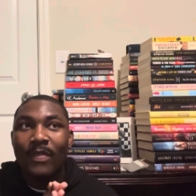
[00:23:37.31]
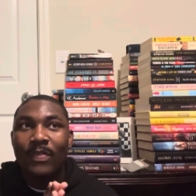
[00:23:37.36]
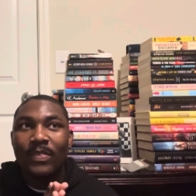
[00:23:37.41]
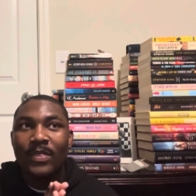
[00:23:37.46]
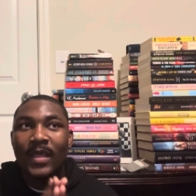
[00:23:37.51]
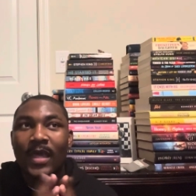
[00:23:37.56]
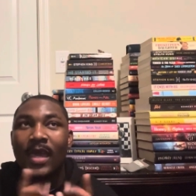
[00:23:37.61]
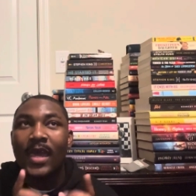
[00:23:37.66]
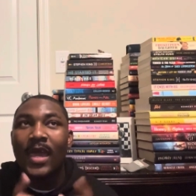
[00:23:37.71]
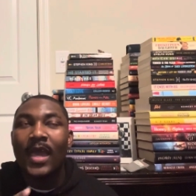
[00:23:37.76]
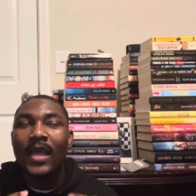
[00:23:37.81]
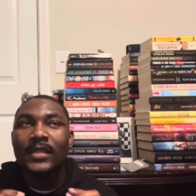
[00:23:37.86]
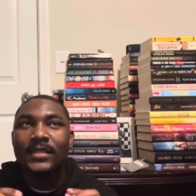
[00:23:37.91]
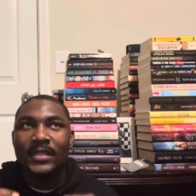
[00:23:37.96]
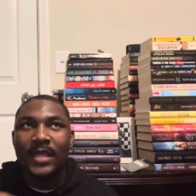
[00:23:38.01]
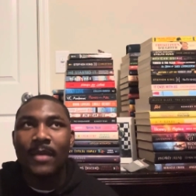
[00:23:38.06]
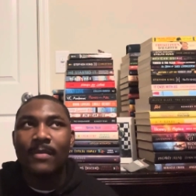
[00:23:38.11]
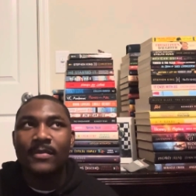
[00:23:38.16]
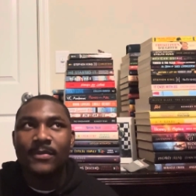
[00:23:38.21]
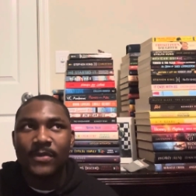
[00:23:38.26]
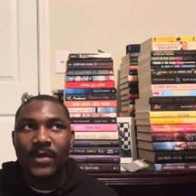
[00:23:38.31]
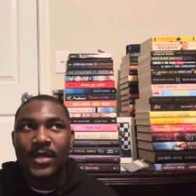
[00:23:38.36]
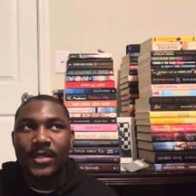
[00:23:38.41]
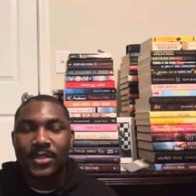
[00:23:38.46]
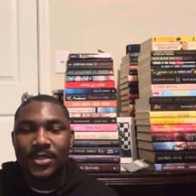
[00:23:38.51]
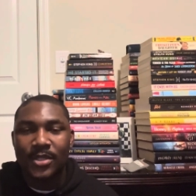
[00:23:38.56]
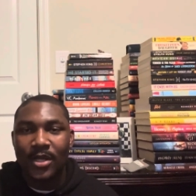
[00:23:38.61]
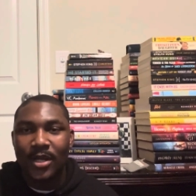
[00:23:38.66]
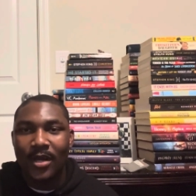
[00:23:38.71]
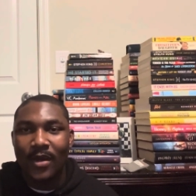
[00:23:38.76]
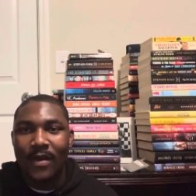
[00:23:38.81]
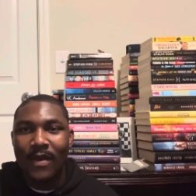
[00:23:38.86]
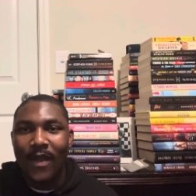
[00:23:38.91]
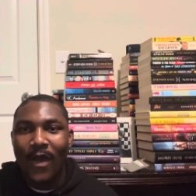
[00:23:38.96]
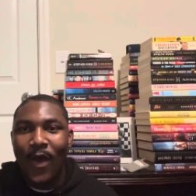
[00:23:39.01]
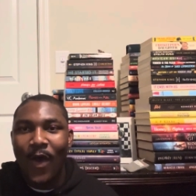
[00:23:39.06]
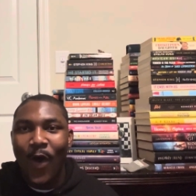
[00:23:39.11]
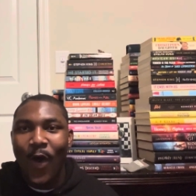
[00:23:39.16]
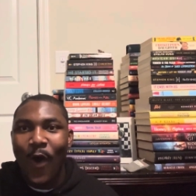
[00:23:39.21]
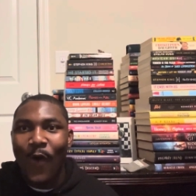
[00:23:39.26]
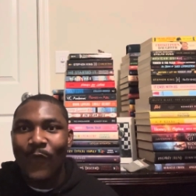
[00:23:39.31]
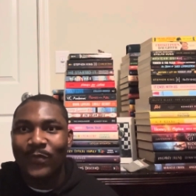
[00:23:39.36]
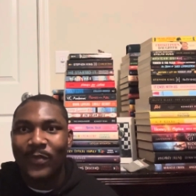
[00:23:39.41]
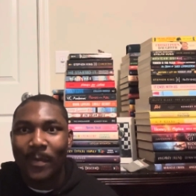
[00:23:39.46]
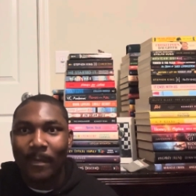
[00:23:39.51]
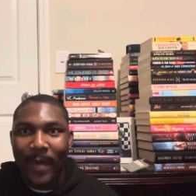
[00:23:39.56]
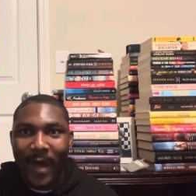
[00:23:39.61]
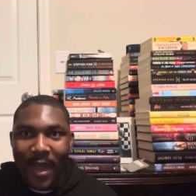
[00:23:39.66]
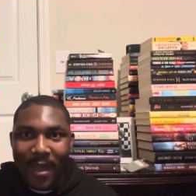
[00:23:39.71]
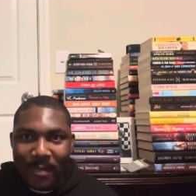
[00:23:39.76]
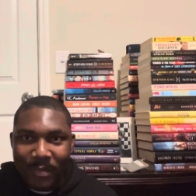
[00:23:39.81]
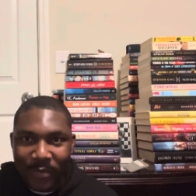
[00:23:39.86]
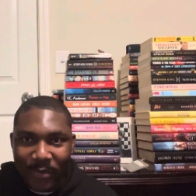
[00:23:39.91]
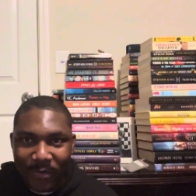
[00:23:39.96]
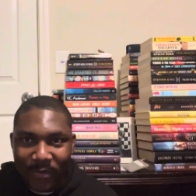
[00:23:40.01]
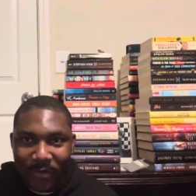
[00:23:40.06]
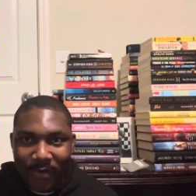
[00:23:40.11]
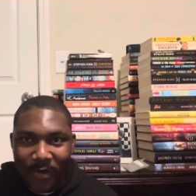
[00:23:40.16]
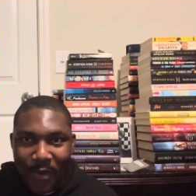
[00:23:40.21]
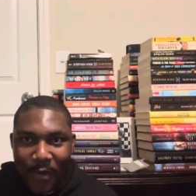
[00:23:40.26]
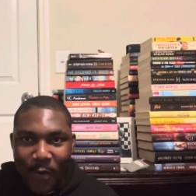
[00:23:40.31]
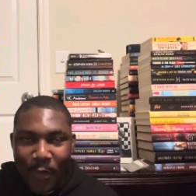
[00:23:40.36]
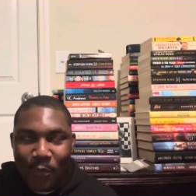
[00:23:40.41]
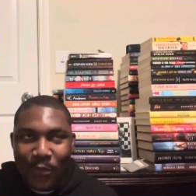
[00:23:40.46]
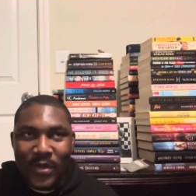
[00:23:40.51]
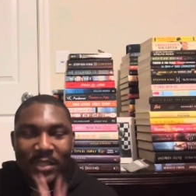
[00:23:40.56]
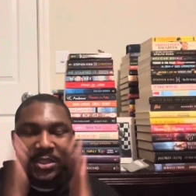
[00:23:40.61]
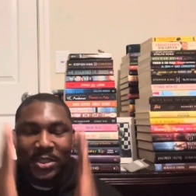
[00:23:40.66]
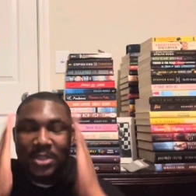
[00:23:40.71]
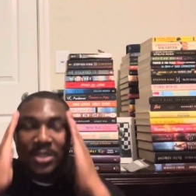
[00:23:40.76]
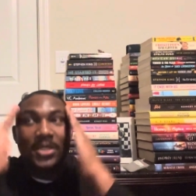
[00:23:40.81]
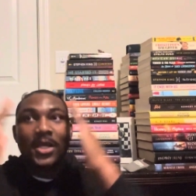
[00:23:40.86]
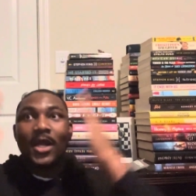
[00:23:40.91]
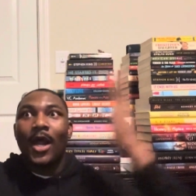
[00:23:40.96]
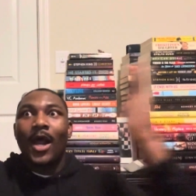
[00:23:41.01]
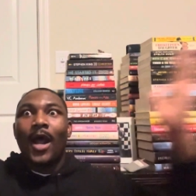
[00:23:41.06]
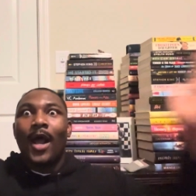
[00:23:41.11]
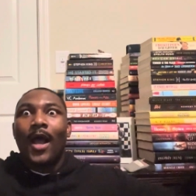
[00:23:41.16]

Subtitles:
the King James version of the Bible, which,